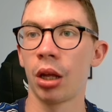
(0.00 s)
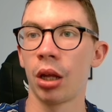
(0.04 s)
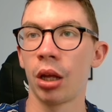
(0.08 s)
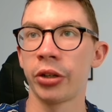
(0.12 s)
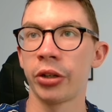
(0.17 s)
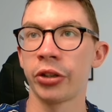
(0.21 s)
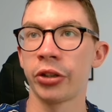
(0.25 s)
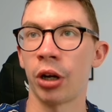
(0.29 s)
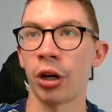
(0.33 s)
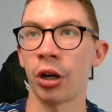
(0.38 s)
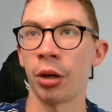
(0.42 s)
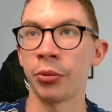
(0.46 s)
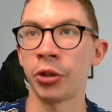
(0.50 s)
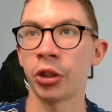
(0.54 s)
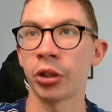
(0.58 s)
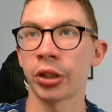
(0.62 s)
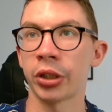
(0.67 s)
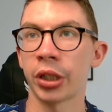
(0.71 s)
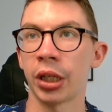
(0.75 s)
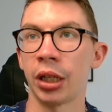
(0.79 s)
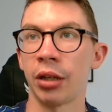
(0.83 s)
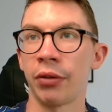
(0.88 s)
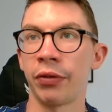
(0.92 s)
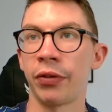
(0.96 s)
So I'm just
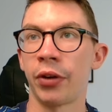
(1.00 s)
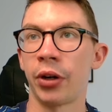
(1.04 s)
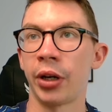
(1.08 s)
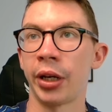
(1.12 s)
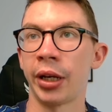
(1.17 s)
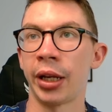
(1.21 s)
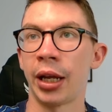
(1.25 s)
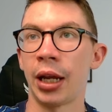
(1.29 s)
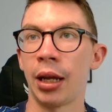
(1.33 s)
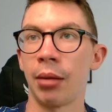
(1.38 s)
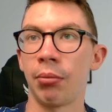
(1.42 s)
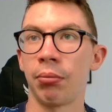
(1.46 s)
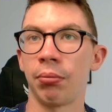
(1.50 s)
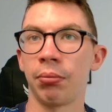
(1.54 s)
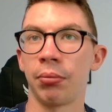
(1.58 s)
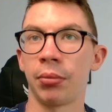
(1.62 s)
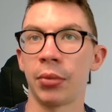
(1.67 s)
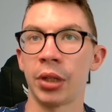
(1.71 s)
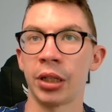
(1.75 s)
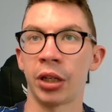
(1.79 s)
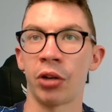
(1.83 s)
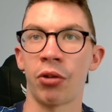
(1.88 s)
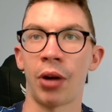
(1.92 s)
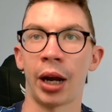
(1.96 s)
going to find him
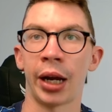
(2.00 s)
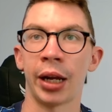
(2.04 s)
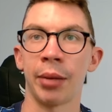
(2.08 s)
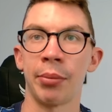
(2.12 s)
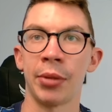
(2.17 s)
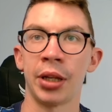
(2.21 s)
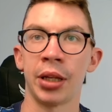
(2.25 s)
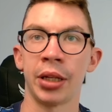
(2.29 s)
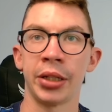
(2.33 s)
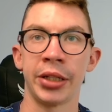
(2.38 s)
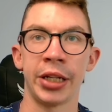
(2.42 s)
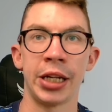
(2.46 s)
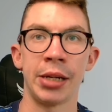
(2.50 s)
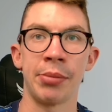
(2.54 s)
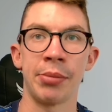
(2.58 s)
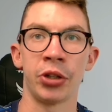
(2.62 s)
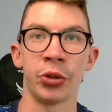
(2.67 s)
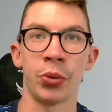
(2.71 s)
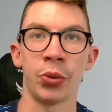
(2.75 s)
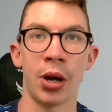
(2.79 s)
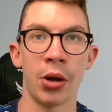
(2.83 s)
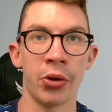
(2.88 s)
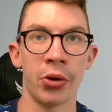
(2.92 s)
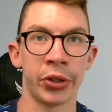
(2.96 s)
and crack him in the team as
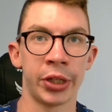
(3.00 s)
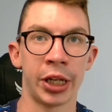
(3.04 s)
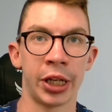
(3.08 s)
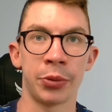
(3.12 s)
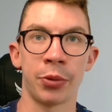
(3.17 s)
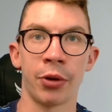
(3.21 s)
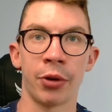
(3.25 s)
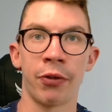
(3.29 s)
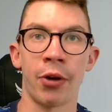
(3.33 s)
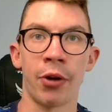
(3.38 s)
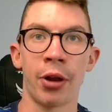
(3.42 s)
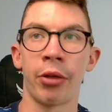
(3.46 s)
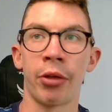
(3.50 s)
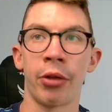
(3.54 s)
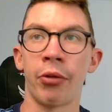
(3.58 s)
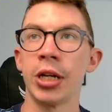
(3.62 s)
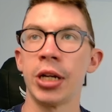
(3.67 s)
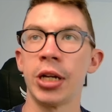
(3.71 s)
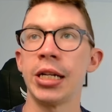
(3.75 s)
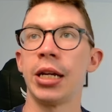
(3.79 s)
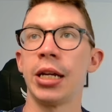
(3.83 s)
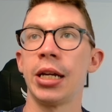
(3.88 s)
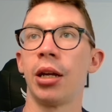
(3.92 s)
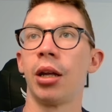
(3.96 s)
well. So that's my front
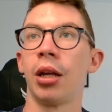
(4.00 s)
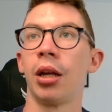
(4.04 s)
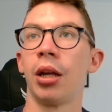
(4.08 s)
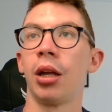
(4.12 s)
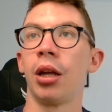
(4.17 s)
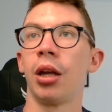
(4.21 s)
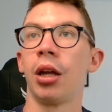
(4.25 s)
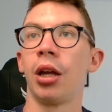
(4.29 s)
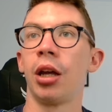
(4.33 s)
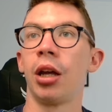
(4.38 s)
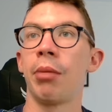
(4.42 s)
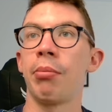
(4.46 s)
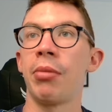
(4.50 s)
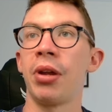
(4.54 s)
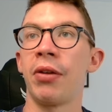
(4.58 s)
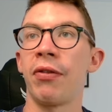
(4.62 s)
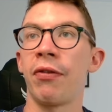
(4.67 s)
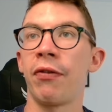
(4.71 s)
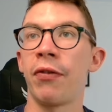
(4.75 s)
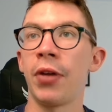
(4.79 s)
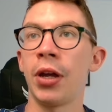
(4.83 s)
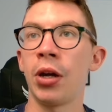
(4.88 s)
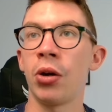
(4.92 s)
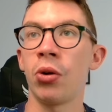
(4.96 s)
three.
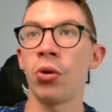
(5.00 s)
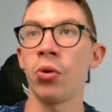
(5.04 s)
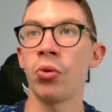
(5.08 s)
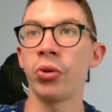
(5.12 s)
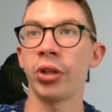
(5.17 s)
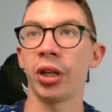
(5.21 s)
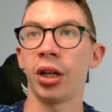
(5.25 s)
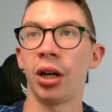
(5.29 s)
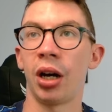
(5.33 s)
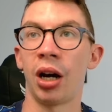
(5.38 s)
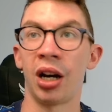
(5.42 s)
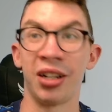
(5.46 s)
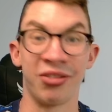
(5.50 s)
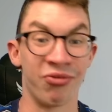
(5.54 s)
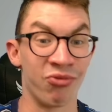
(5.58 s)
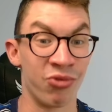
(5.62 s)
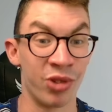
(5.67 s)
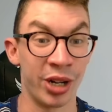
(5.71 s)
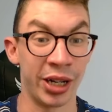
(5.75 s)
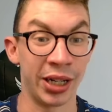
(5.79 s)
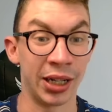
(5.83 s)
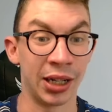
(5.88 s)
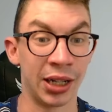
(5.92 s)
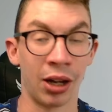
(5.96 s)
Midfield, I
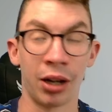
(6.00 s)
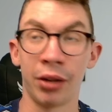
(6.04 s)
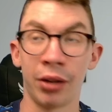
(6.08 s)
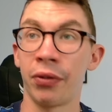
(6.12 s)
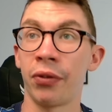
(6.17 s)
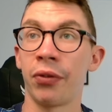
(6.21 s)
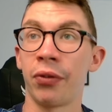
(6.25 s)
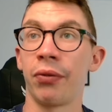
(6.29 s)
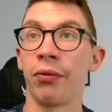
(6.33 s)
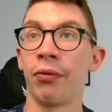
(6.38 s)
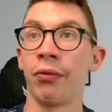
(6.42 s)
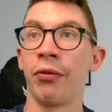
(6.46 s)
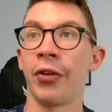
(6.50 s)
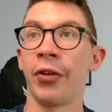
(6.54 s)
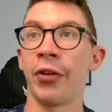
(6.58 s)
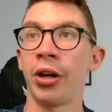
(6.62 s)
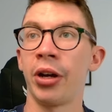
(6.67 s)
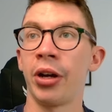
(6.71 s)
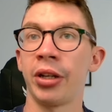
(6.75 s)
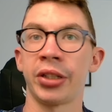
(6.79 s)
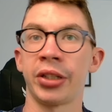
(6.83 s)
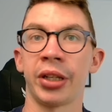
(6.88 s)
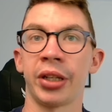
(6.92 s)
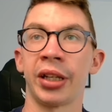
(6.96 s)
really like
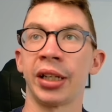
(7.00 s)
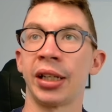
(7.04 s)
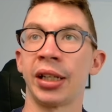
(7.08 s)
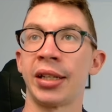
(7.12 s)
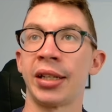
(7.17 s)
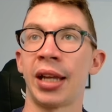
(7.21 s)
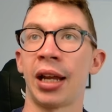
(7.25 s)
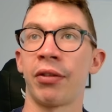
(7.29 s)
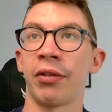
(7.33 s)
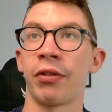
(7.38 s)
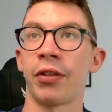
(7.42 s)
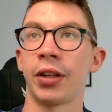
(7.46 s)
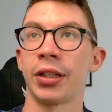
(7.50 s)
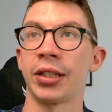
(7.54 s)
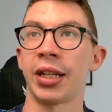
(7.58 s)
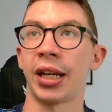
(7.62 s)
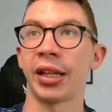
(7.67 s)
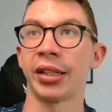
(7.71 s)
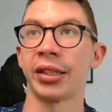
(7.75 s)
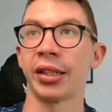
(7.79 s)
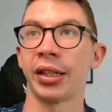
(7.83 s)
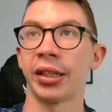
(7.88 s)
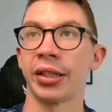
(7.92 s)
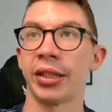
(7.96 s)
Wirtz. I think he's had a
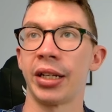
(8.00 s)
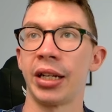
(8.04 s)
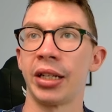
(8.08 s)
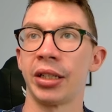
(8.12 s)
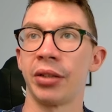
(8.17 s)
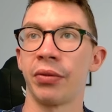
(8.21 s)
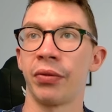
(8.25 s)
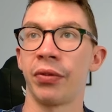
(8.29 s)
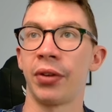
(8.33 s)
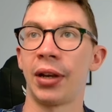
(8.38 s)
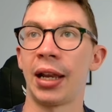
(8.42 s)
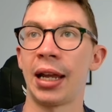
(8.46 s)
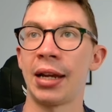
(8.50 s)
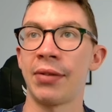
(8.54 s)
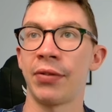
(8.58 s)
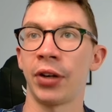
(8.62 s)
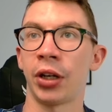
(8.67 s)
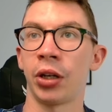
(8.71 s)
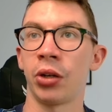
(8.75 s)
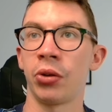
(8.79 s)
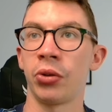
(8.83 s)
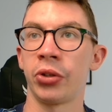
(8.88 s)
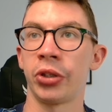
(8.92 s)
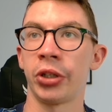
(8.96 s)
fantastic season for
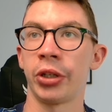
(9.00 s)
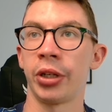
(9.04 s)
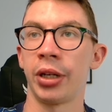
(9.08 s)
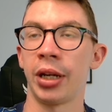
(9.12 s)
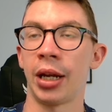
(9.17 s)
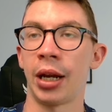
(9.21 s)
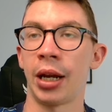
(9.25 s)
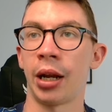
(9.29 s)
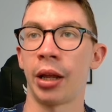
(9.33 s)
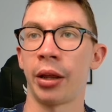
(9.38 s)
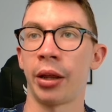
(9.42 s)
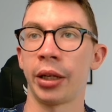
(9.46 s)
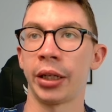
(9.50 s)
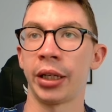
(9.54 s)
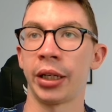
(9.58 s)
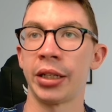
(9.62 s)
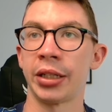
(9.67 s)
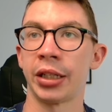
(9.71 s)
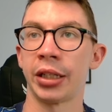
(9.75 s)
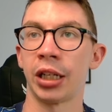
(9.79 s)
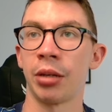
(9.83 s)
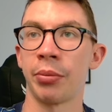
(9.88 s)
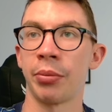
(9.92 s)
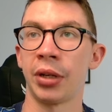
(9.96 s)
Leverkusen, and I think he's
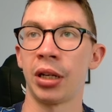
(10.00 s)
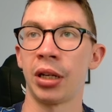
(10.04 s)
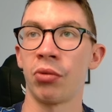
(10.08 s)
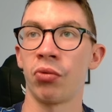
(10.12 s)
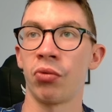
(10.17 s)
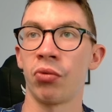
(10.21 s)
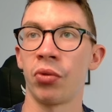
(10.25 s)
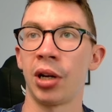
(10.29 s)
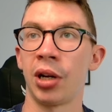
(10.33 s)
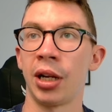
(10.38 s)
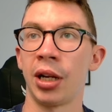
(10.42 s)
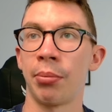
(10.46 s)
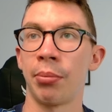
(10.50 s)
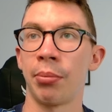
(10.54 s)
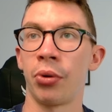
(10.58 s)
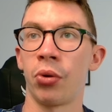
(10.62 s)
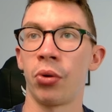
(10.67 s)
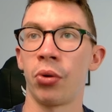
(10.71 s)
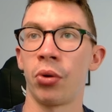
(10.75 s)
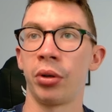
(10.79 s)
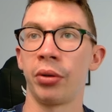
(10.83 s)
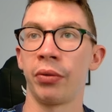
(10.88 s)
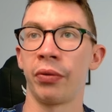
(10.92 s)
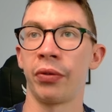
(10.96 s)
going to be really
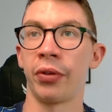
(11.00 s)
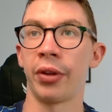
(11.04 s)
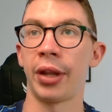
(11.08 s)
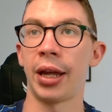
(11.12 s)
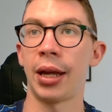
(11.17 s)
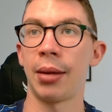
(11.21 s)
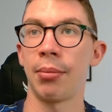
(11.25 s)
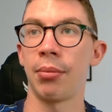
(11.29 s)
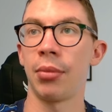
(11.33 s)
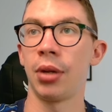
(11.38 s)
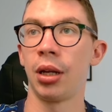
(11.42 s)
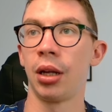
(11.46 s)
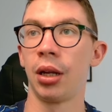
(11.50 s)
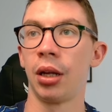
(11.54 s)
important for them.